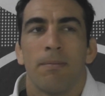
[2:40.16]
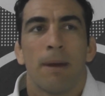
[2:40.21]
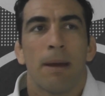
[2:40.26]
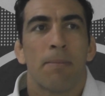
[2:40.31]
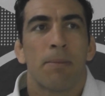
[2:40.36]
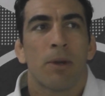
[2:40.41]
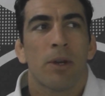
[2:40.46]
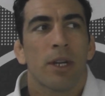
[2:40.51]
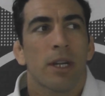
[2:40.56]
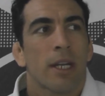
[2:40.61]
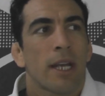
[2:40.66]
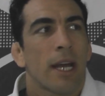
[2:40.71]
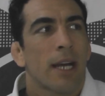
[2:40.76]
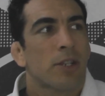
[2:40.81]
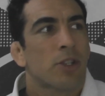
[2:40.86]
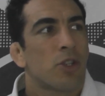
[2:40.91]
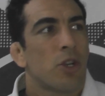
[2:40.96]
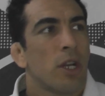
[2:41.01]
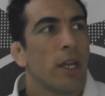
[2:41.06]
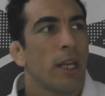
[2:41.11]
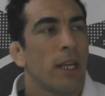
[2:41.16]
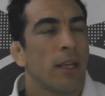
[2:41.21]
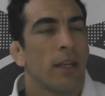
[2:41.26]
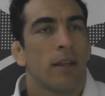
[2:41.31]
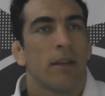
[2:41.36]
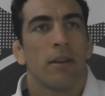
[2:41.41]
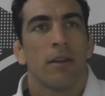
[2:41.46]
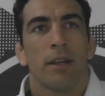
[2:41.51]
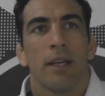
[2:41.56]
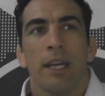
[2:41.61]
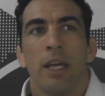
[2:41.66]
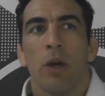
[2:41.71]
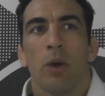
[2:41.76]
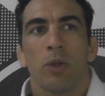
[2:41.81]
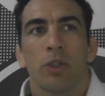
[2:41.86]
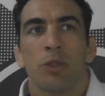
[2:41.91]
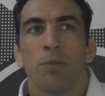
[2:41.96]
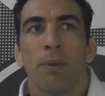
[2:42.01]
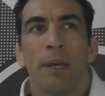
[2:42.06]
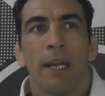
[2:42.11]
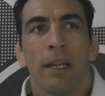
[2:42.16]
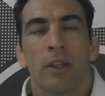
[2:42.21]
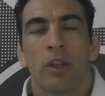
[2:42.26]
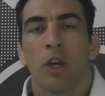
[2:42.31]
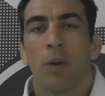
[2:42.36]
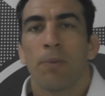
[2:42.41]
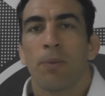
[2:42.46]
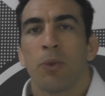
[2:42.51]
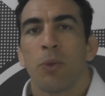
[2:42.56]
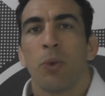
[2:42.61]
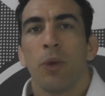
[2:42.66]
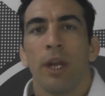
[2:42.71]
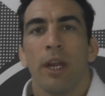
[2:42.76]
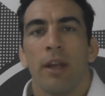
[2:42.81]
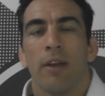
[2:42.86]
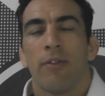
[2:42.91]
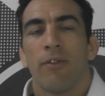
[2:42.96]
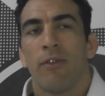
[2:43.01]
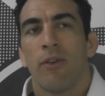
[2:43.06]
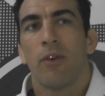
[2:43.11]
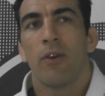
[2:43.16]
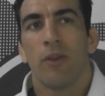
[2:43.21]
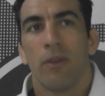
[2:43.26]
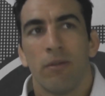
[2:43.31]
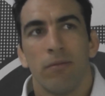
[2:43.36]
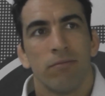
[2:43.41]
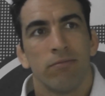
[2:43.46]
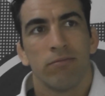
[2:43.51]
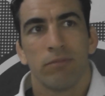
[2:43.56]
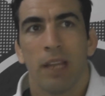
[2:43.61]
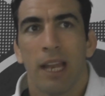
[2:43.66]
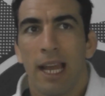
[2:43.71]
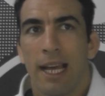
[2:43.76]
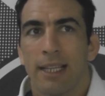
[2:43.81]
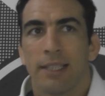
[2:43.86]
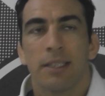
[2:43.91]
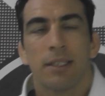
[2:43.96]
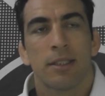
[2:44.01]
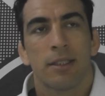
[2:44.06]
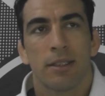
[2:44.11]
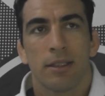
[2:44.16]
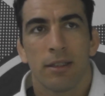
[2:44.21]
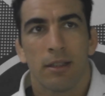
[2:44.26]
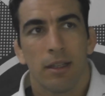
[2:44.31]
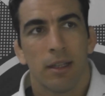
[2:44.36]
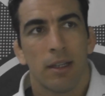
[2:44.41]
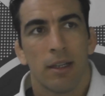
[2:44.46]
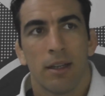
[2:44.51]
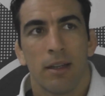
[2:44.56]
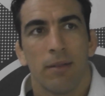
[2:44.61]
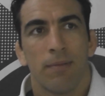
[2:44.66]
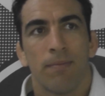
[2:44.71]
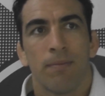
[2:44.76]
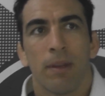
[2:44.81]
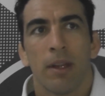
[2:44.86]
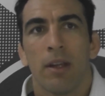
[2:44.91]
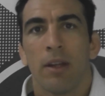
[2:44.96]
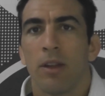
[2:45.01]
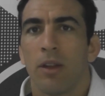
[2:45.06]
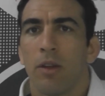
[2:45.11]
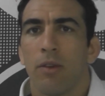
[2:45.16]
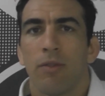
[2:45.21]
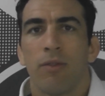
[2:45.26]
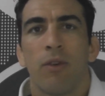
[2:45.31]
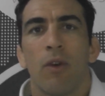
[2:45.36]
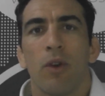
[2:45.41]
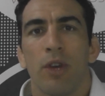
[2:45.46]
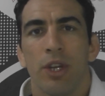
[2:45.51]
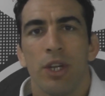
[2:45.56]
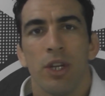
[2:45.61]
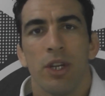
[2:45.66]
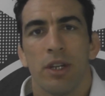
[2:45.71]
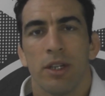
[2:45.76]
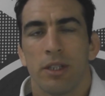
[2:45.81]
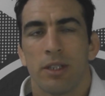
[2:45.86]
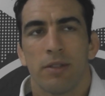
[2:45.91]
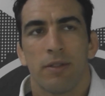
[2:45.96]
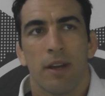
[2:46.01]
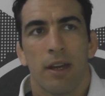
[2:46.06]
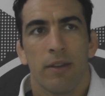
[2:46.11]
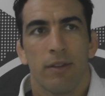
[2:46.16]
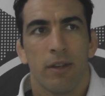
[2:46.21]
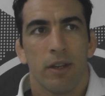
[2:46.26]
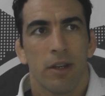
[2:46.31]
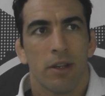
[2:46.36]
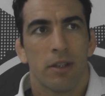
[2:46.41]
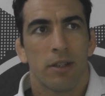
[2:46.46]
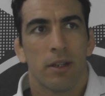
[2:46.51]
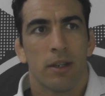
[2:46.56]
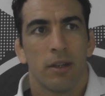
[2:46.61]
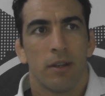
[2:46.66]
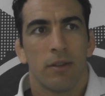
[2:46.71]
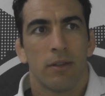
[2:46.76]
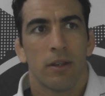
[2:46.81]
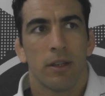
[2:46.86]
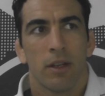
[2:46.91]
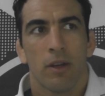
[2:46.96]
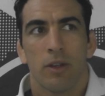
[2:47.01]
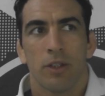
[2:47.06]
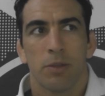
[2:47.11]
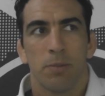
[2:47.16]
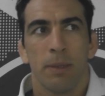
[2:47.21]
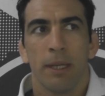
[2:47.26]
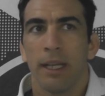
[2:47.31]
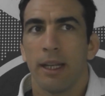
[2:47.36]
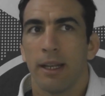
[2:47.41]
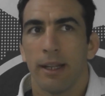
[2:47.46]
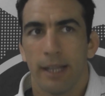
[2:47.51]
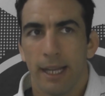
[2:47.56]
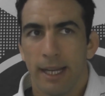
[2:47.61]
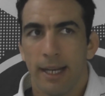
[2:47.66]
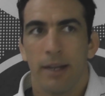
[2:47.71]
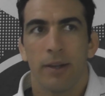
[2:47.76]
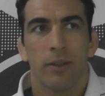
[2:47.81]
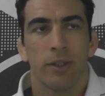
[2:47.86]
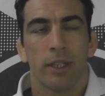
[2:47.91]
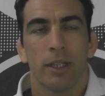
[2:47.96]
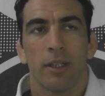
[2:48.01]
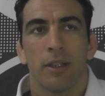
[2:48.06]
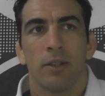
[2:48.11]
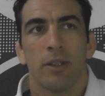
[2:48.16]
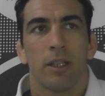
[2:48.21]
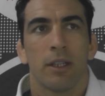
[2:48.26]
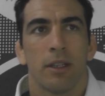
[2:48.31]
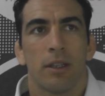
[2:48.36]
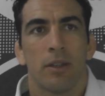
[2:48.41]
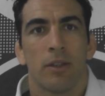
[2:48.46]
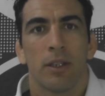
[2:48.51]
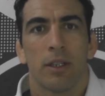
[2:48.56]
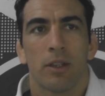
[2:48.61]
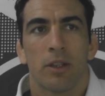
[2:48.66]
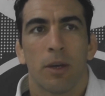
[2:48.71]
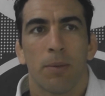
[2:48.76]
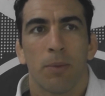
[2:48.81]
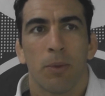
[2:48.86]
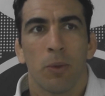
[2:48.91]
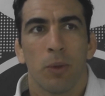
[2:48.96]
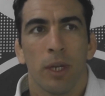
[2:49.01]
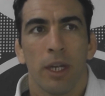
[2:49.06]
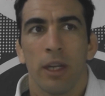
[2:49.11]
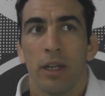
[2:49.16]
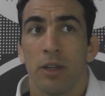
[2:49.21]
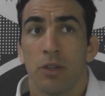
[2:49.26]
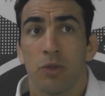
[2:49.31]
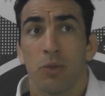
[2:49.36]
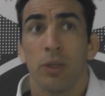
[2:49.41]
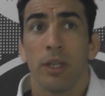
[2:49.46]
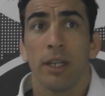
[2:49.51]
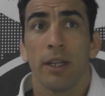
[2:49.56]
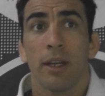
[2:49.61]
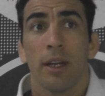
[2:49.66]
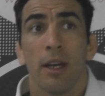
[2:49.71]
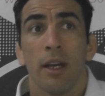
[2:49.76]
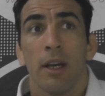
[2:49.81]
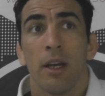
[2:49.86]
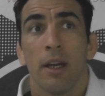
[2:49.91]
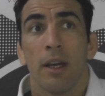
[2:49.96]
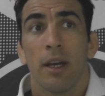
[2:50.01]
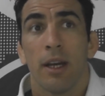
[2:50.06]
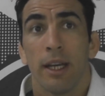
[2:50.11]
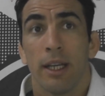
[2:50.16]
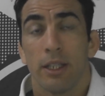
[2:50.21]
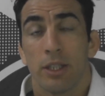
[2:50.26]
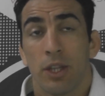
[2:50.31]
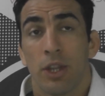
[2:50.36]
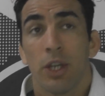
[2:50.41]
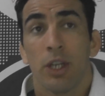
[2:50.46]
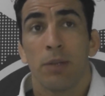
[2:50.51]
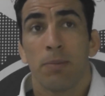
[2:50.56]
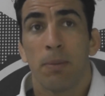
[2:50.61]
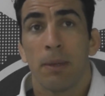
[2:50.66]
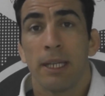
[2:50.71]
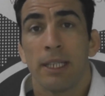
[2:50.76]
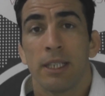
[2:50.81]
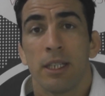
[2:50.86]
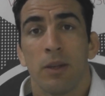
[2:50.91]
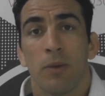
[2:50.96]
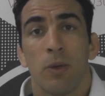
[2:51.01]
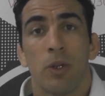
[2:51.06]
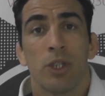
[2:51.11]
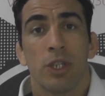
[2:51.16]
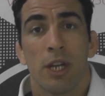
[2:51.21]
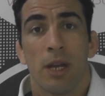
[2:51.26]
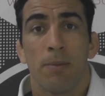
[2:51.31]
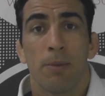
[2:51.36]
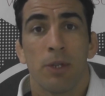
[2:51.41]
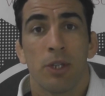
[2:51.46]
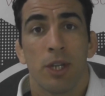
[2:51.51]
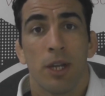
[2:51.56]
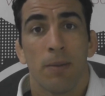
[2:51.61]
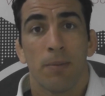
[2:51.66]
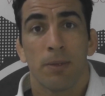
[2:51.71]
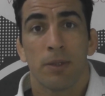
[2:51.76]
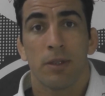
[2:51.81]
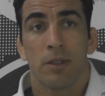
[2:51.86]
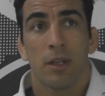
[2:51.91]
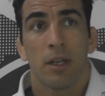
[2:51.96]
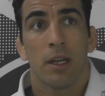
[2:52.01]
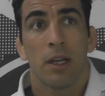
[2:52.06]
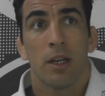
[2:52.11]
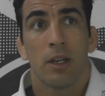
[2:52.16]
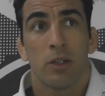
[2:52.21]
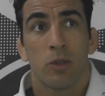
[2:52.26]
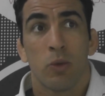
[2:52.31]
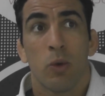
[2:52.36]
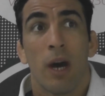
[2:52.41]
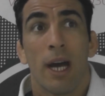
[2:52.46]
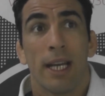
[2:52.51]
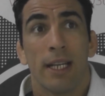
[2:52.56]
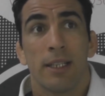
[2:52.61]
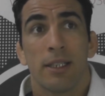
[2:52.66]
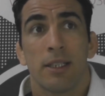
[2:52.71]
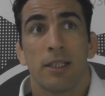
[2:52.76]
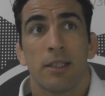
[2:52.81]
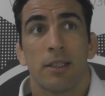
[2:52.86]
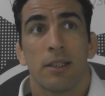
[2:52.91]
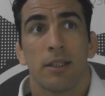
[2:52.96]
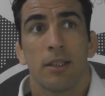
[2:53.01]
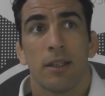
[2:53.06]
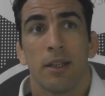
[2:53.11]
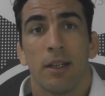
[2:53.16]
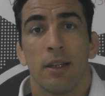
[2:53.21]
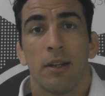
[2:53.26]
My brother, he always been in top 3 for the last 4 years, 5 years. You know, he always been there on the top 3. He's third place in the World Championships twice.